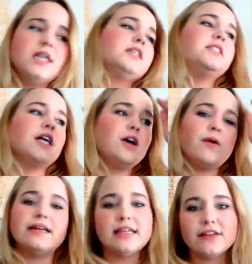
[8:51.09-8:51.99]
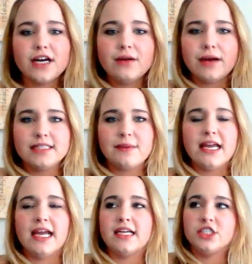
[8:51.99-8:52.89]
So I sat there and I raised my
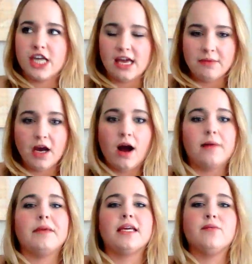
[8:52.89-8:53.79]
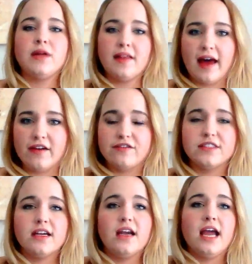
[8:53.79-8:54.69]
hand. She came and got me, and we left.
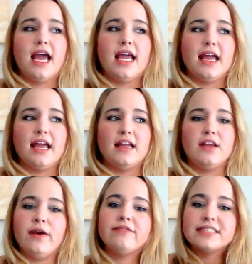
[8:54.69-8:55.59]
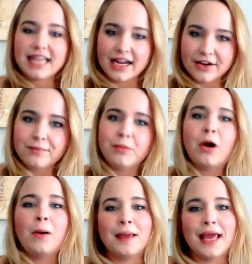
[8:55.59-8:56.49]
And you have to scan your
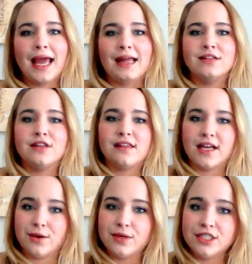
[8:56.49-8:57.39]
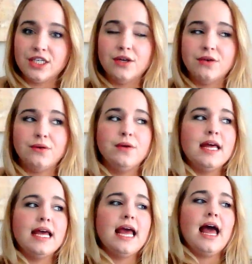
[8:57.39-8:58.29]
palm again so that they know it's you.
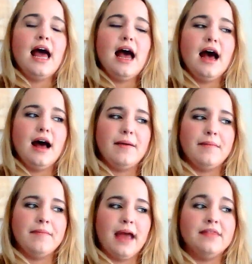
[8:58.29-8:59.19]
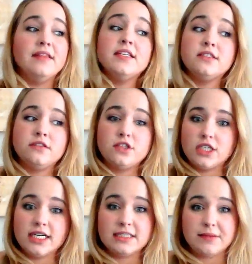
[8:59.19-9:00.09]
And then she
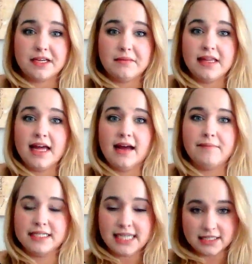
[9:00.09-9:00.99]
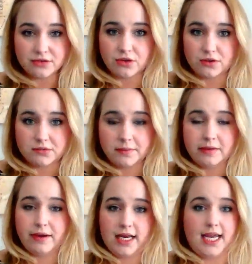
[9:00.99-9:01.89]
explained to me that my test results would be
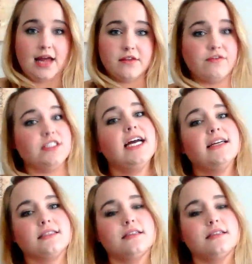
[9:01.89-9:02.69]
ready at the front desk.